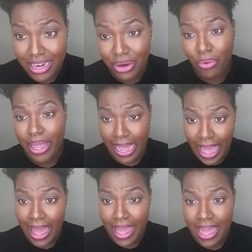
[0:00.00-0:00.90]
I did
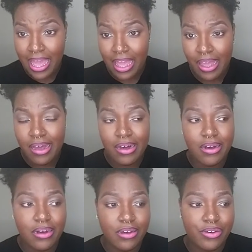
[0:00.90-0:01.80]
okay.
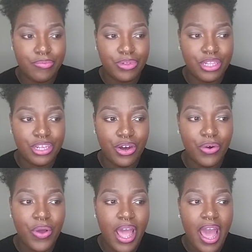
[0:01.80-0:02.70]
So